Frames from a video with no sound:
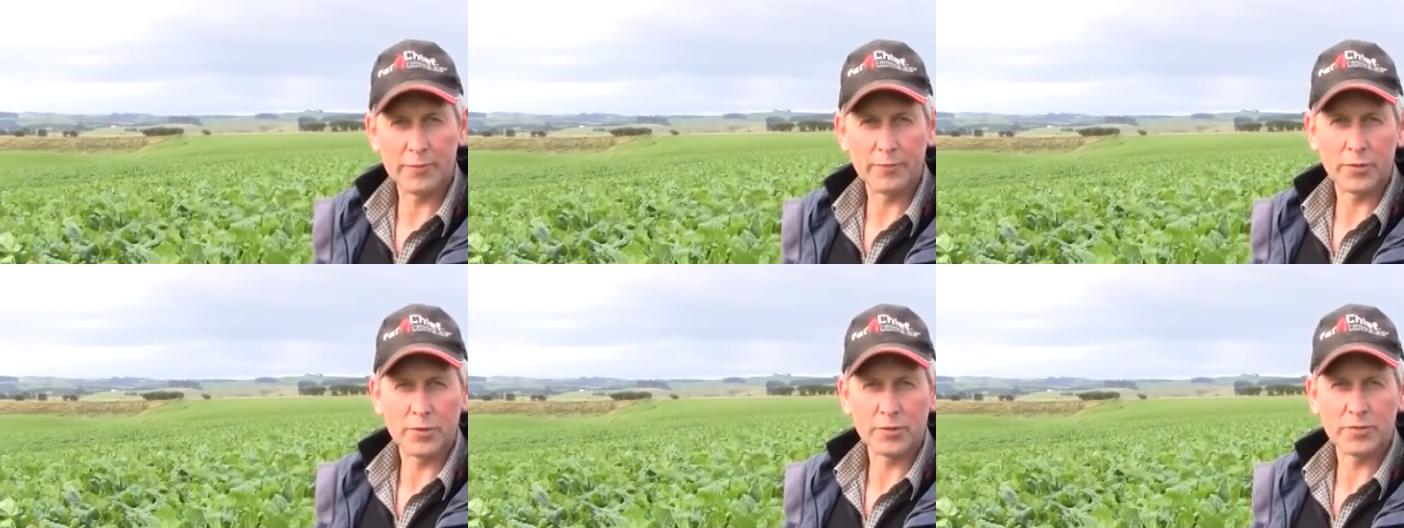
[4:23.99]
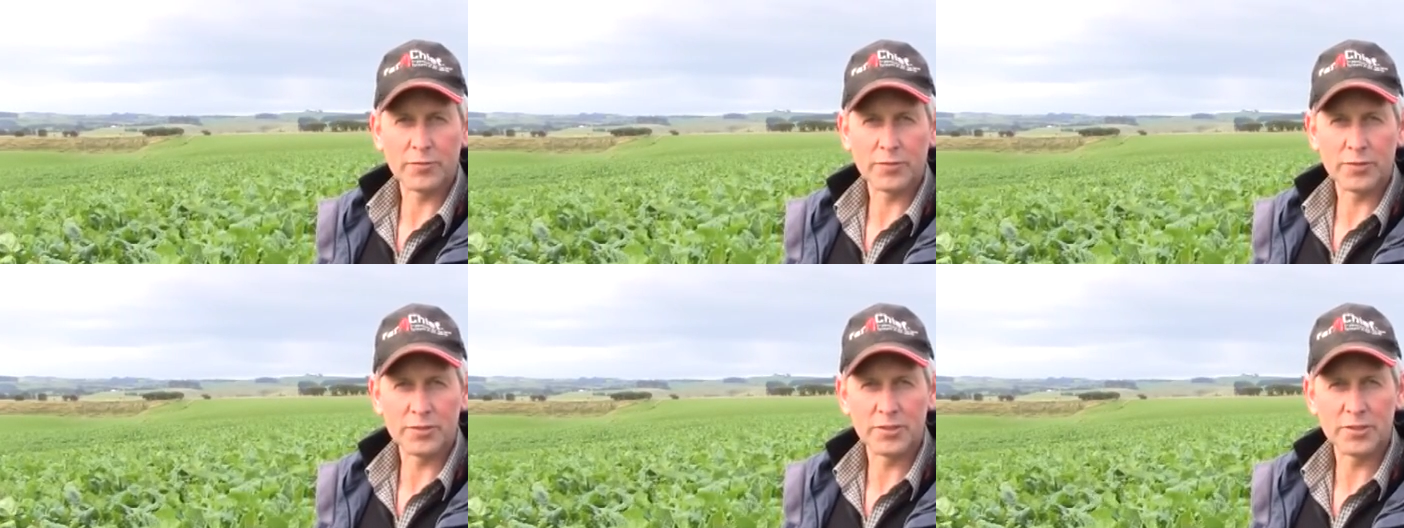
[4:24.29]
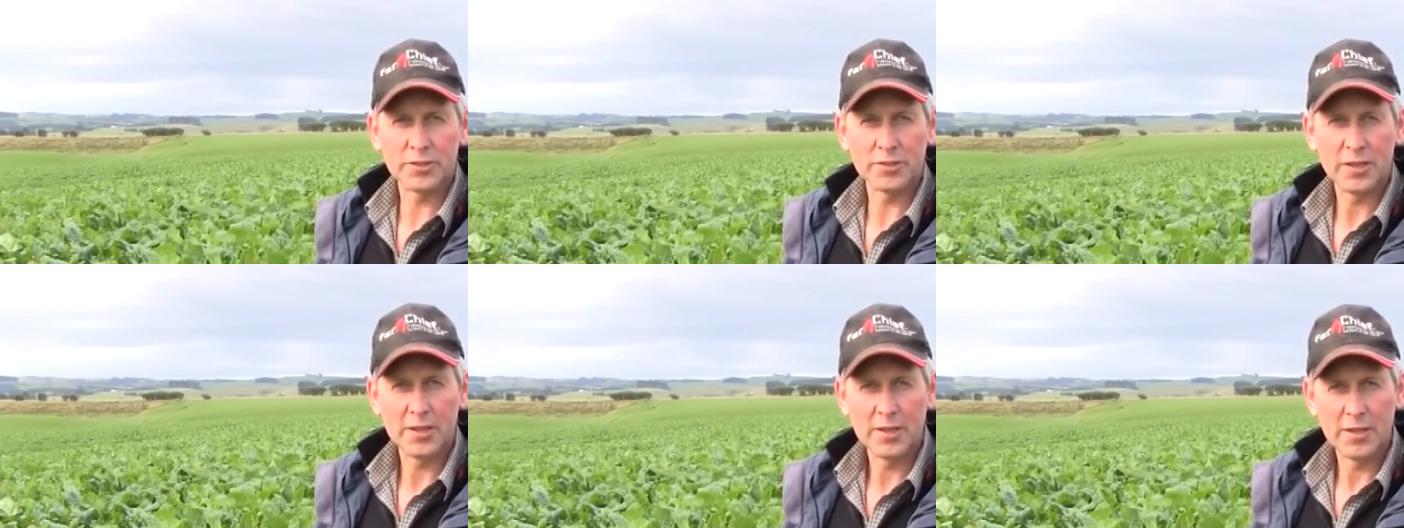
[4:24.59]
phosphorus
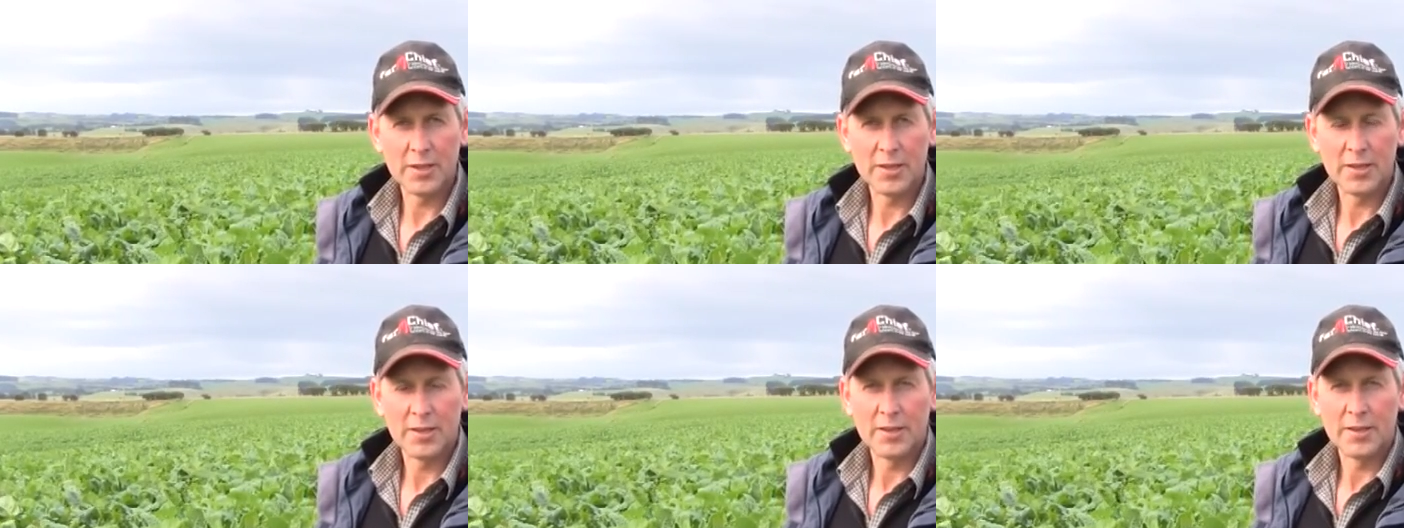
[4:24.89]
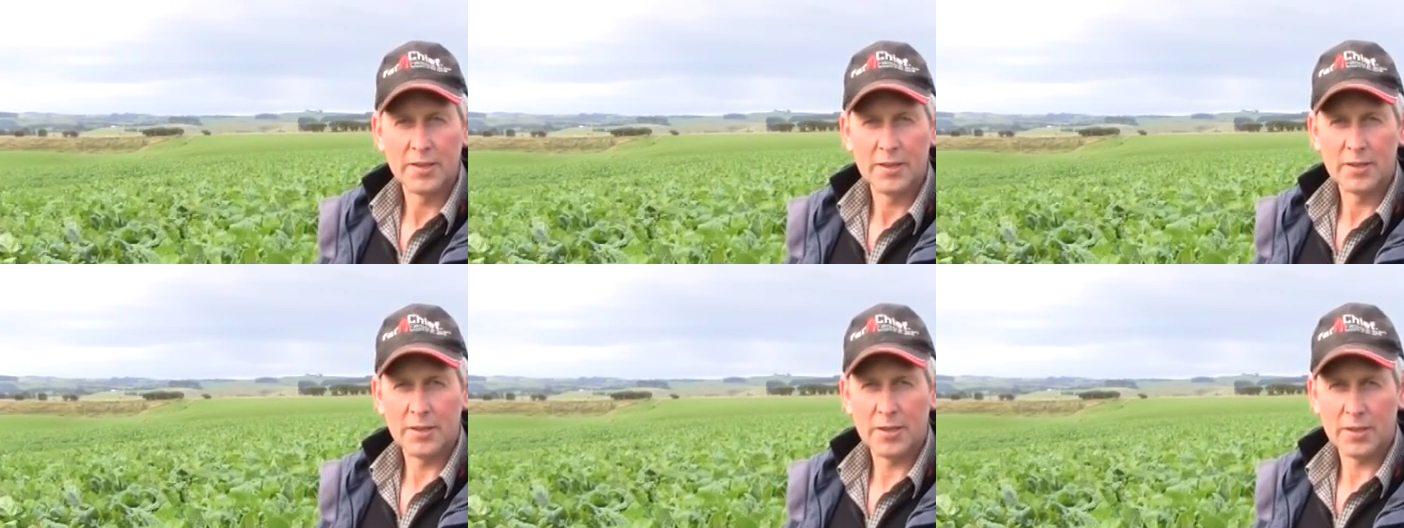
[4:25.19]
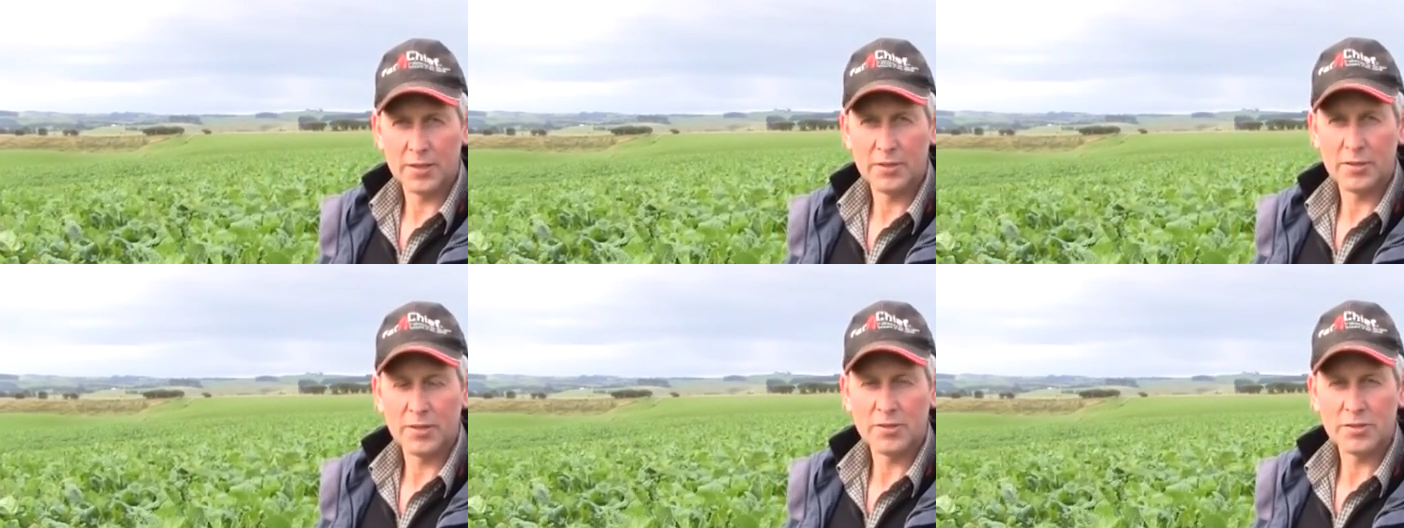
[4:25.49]

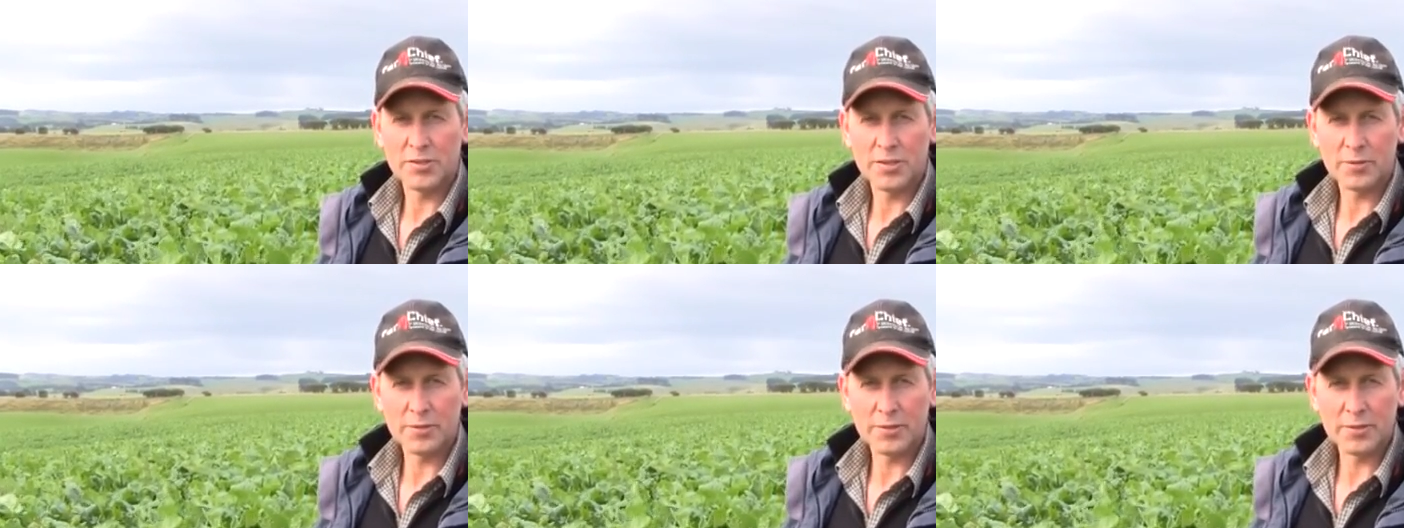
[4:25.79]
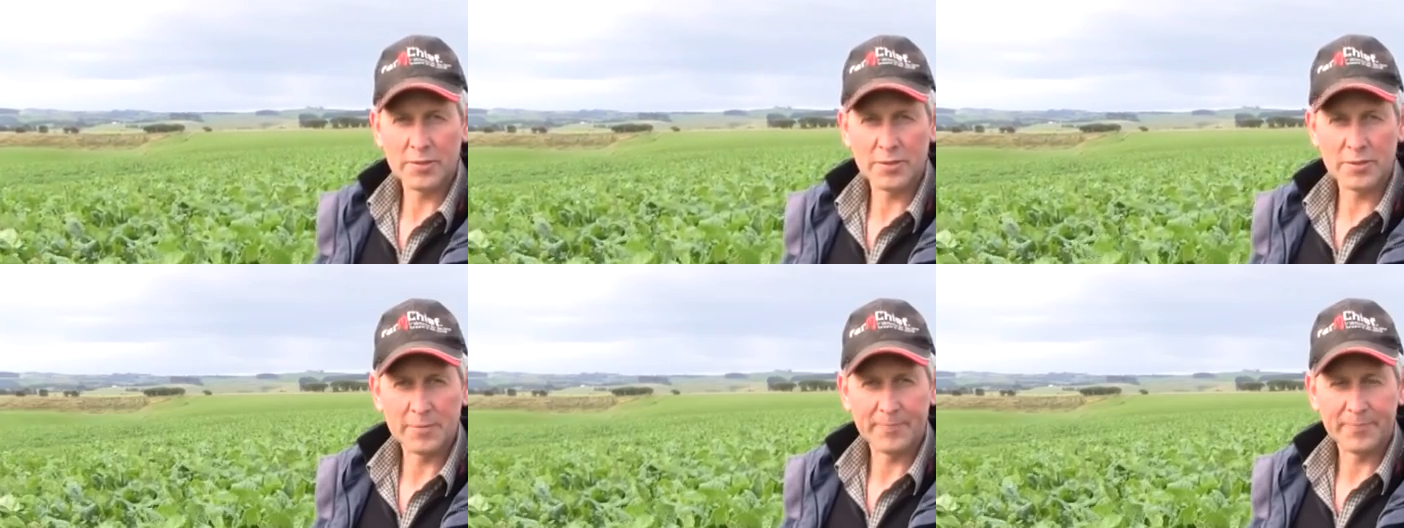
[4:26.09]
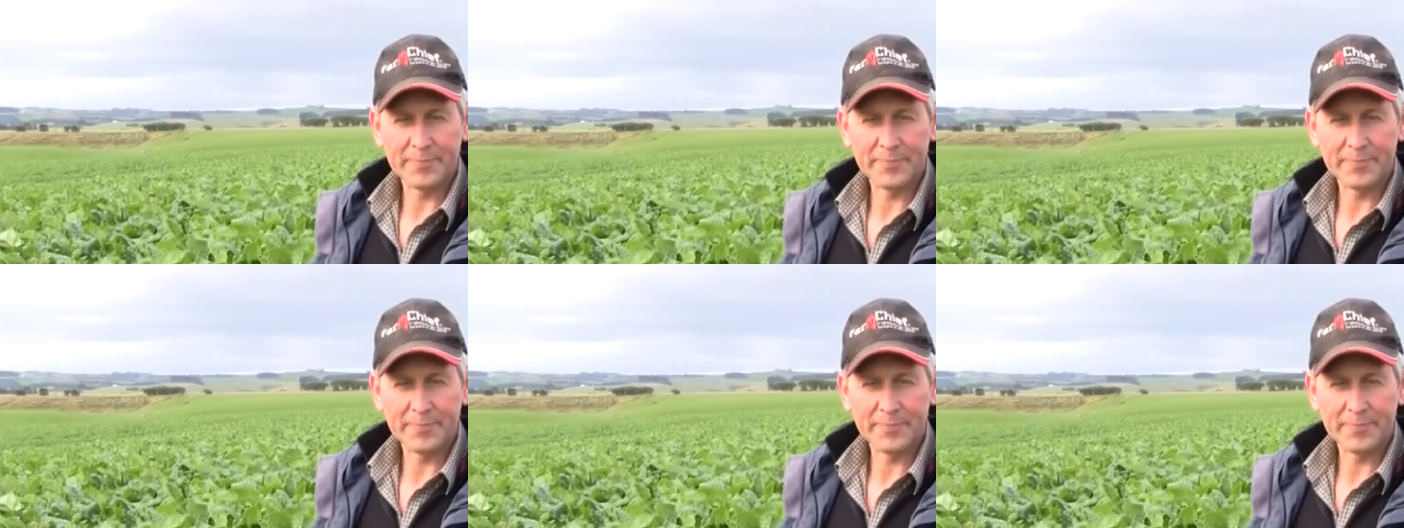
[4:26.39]
in those areas.